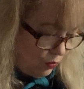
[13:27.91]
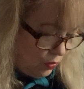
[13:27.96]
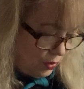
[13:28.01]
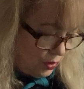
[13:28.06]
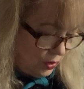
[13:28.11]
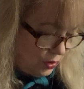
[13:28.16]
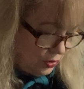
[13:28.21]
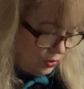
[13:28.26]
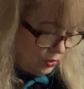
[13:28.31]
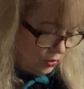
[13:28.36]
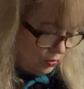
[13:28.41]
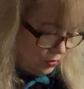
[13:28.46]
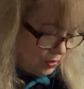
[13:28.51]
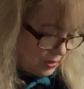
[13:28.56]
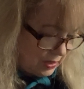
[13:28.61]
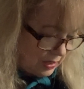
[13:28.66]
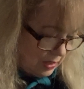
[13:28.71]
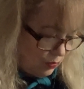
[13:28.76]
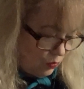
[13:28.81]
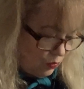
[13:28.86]
want to do
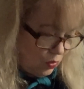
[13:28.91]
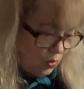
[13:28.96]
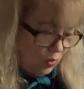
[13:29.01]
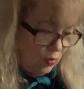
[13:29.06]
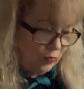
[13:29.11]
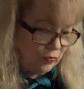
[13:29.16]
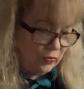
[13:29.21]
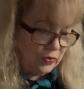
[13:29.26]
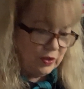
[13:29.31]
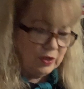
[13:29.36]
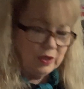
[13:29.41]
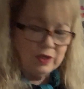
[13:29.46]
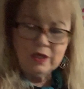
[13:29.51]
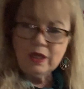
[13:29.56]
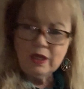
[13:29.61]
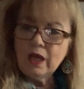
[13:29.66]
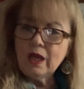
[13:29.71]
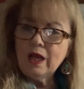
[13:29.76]
is I want the